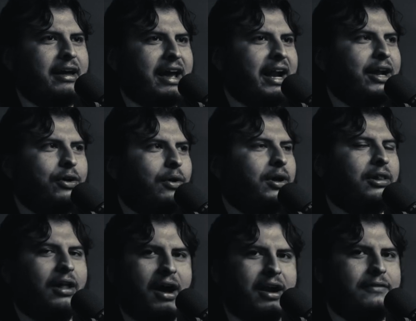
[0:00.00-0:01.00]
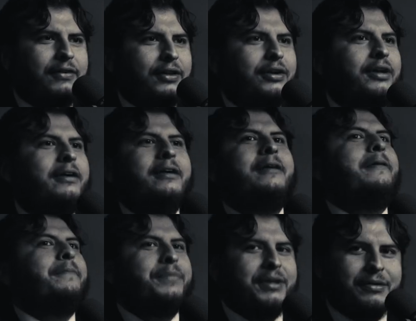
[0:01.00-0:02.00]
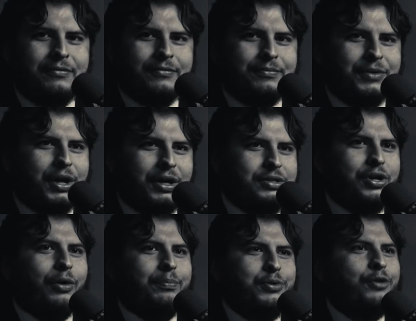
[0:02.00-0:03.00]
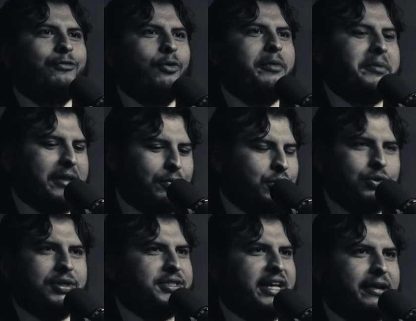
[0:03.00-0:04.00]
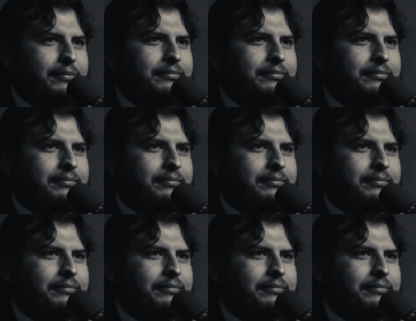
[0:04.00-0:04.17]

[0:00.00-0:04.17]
And I know a lot of other, beautiful women that would do the same.